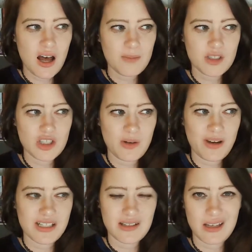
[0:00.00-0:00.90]
She
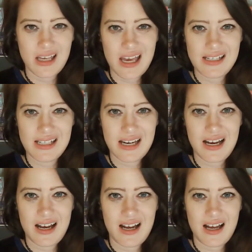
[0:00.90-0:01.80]
went to like
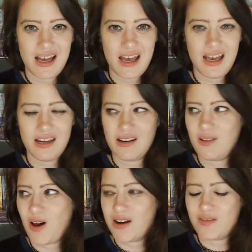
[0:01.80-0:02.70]
India and a
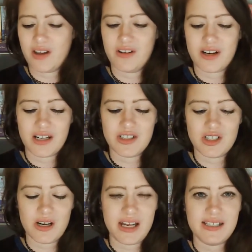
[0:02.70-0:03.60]
lot of other
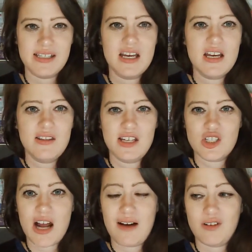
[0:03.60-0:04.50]
countries. They
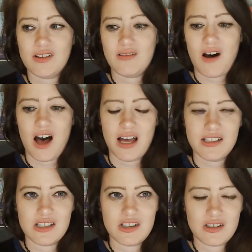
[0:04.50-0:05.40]
traveled a lot.